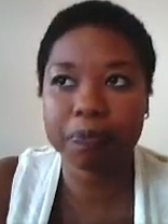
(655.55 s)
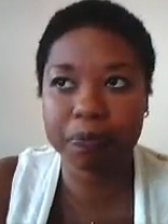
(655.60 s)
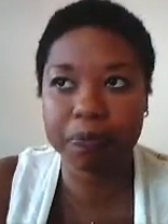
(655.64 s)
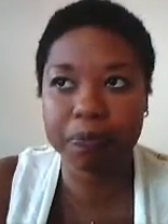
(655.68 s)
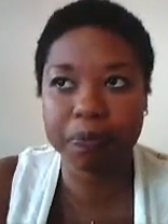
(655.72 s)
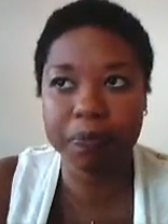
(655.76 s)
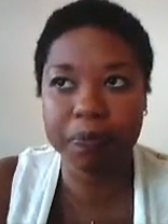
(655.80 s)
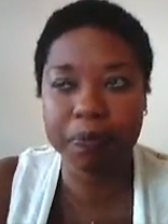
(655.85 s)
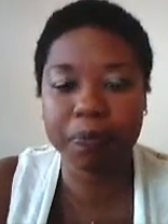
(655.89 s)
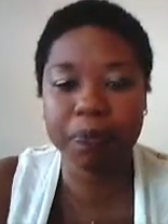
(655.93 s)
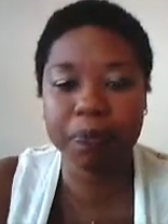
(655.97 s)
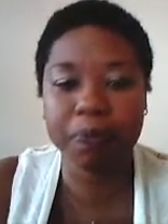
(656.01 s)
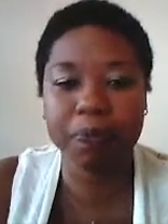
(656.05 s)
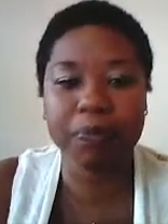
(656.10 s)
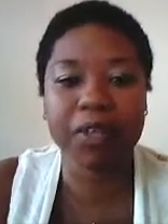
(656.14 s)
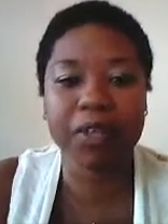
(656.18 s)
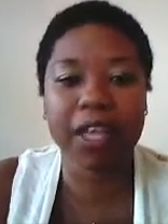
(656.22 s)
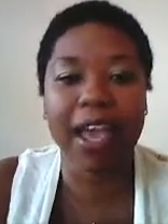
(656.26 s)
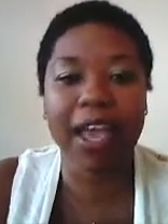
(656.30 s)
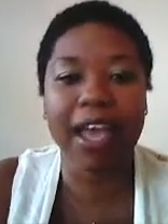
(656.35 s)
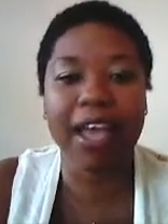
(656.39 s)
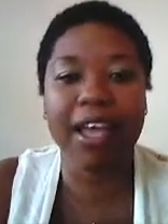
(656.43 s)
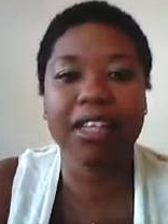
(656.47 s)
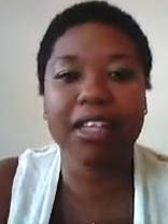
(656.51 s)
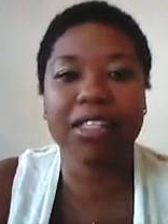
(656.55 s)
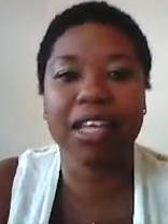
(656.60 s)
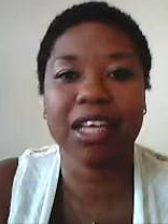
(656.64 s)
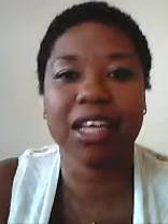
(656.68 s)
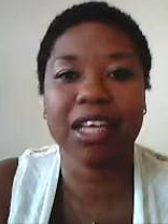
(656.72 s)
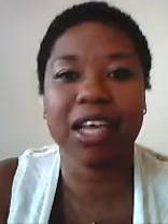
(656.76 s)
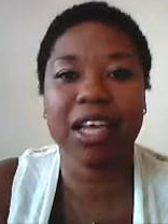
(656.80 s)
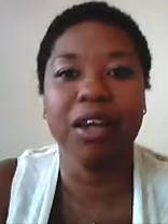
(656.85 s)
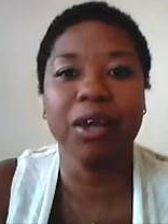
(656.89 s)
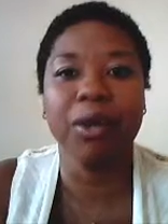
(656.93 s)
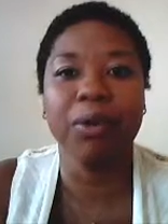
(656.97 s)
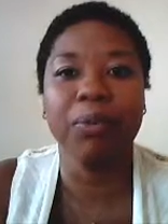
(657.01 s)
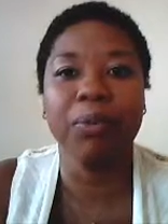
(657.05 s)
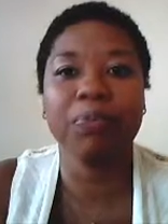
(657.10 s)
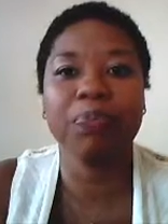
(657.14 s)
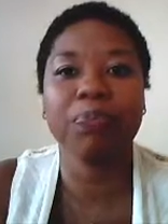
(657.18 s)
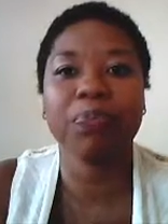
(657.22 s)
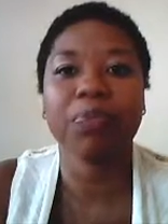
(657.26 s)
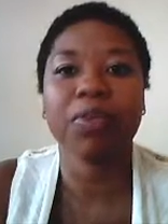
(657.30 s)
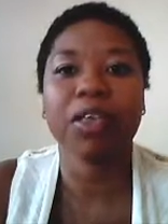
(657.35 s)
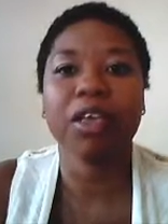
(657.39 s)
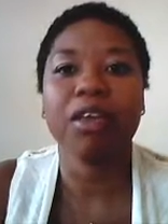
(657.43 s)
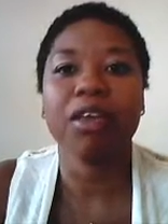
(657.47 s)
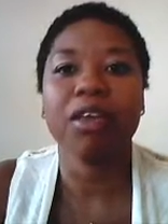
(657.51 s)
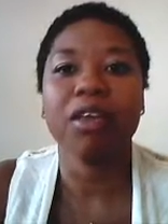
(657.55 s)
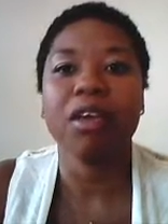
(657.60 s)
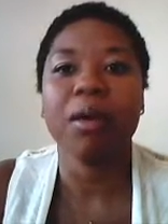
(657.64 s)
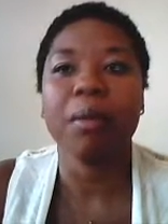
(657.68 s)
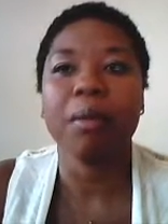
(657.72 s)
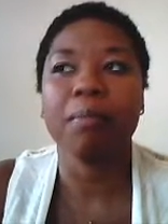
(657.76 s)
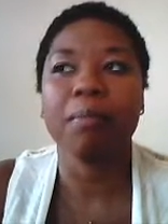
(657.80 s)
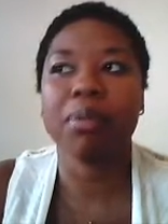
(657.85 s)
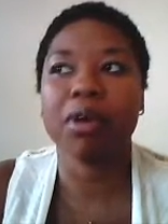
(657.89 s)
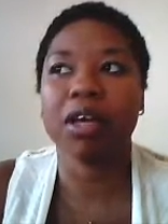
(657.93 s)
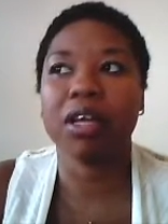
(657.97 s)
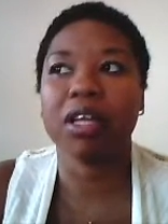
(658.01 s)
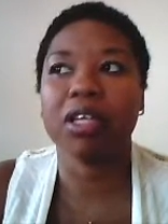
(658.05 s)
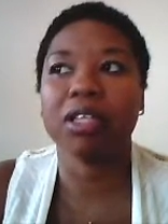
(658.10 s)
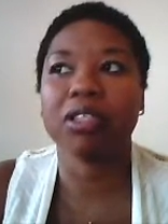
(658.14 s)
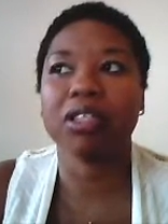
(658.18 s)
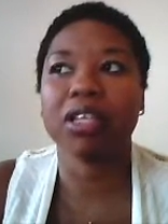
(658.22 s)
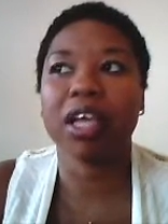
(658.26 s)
and, um, but